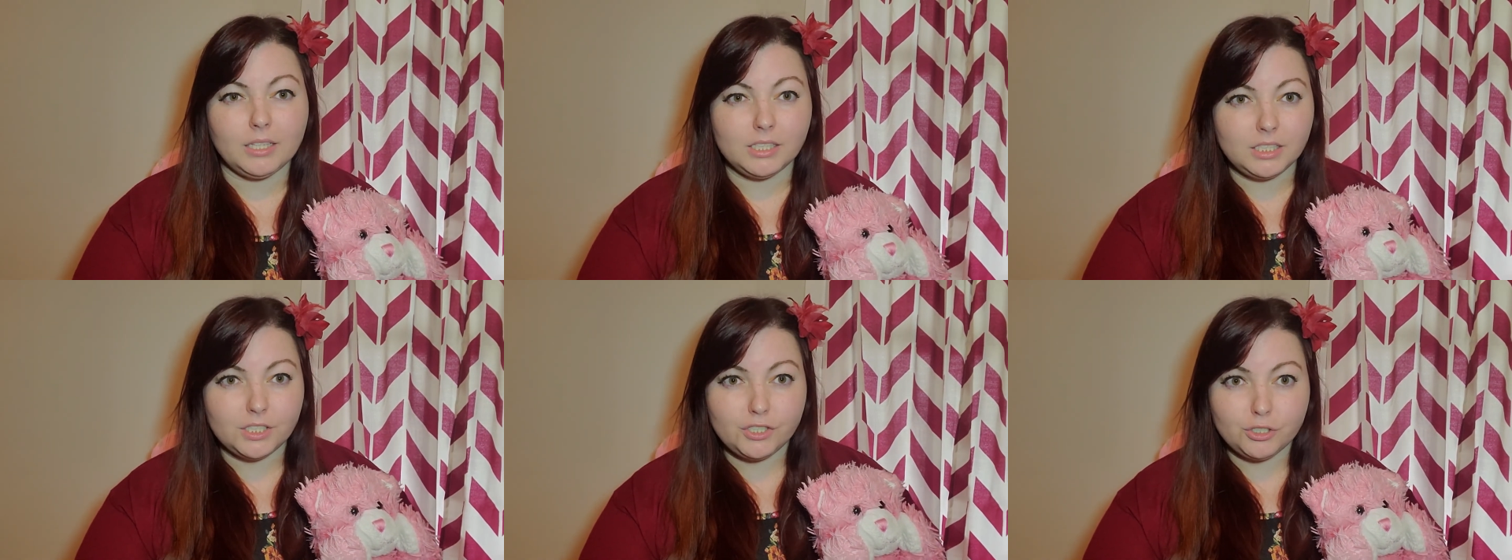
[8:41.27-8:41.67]
in
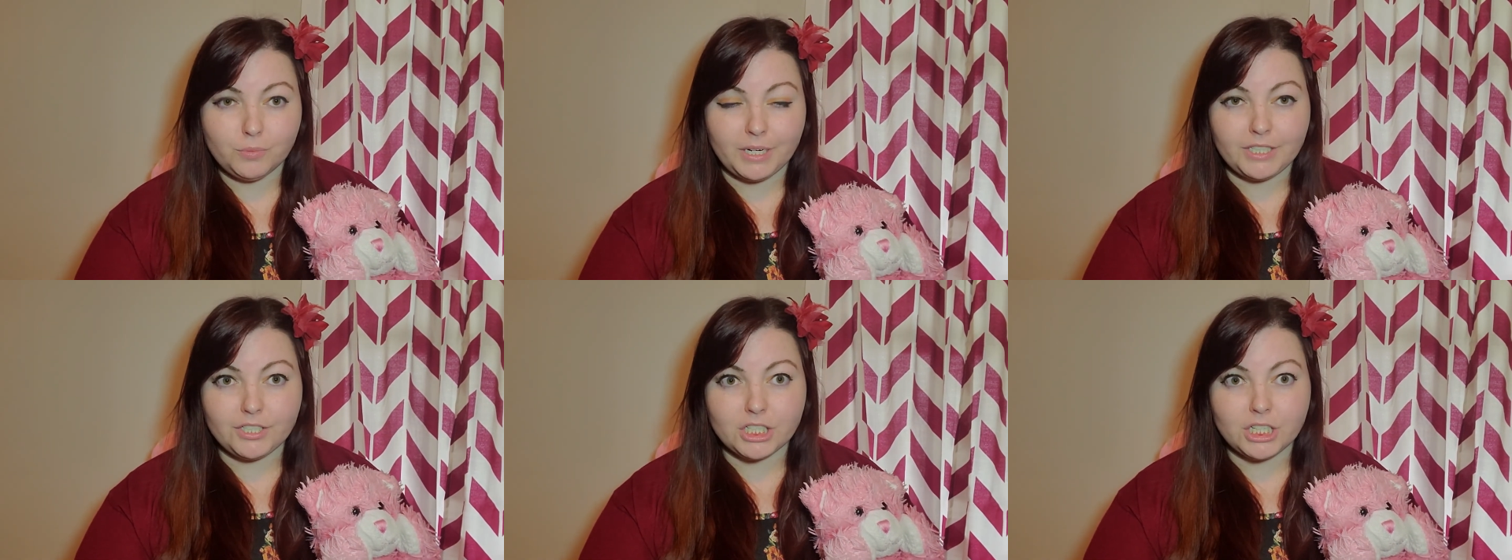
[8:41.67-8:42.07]
this
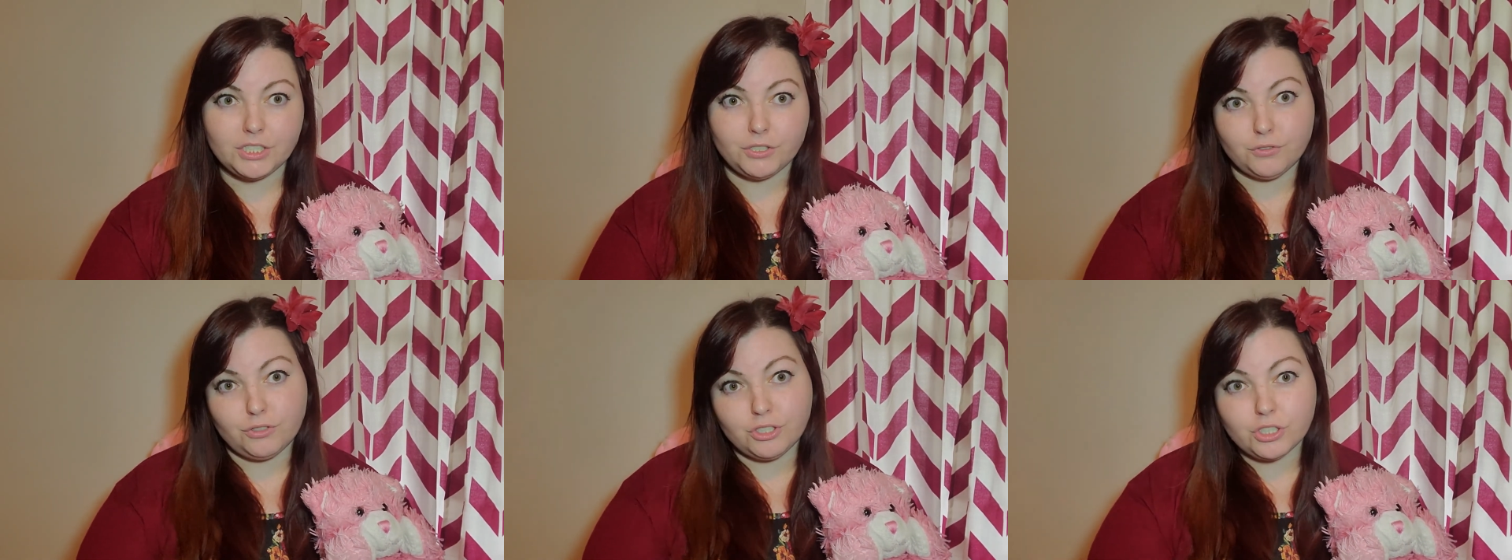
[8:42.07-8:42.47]

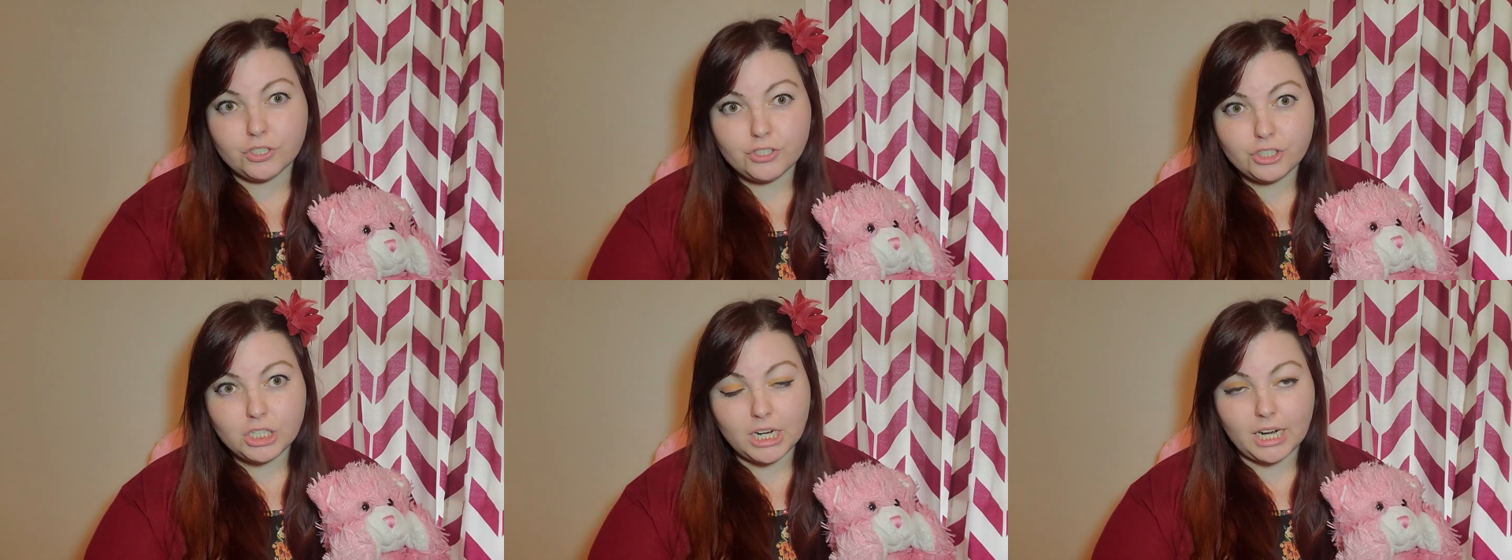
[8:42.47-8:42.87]
situation, you
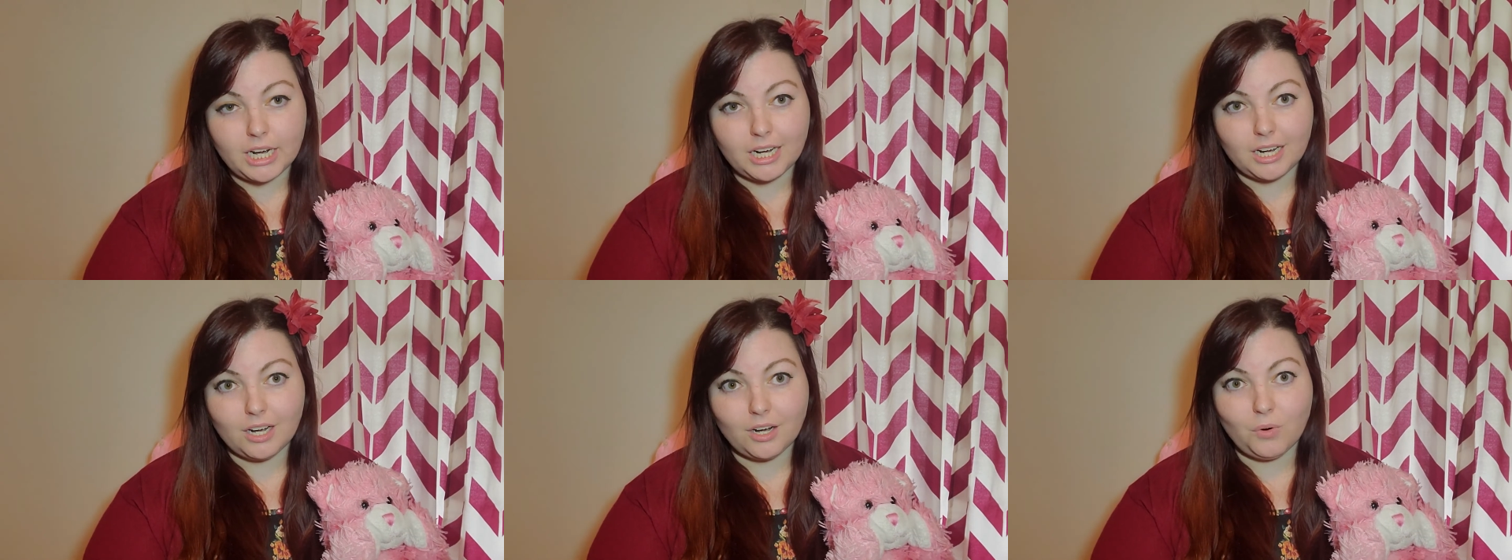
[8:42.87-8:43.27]
should
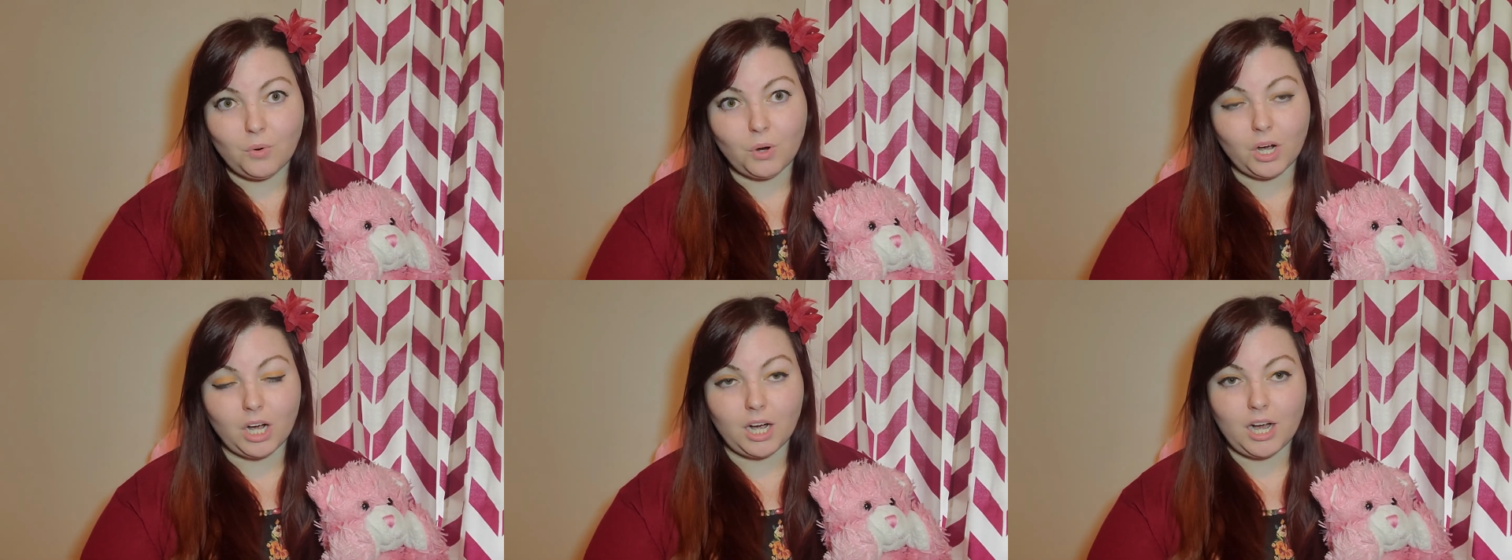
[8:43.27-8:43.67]
share
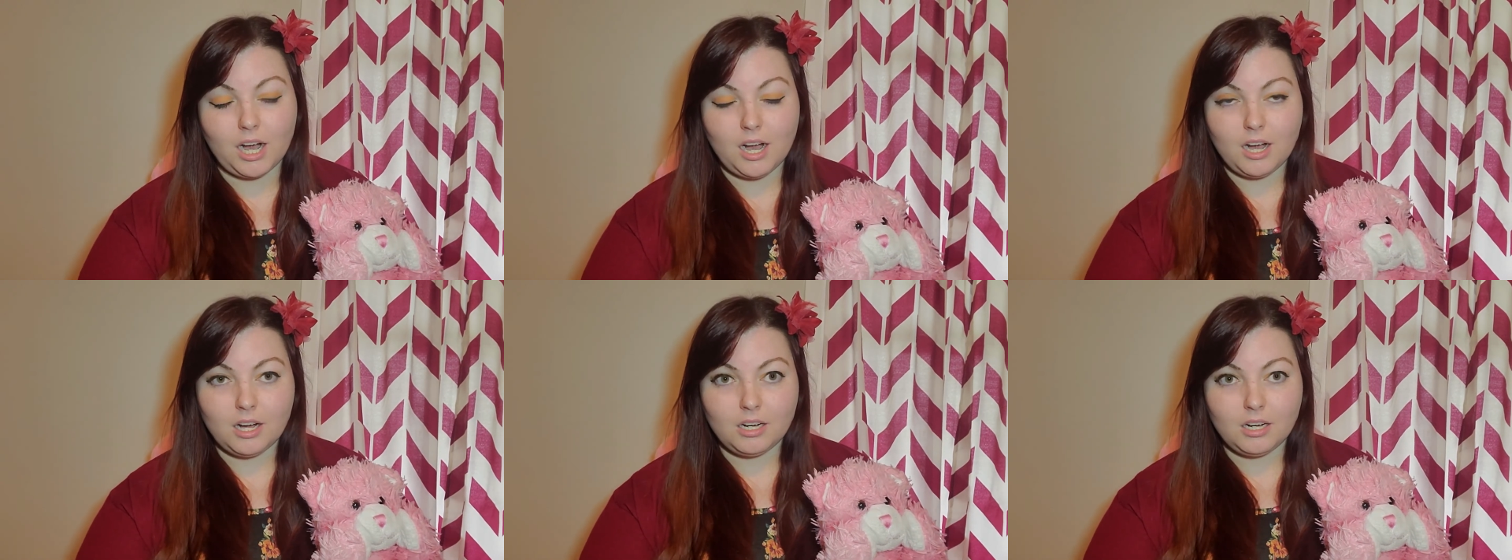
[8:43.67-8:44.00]
or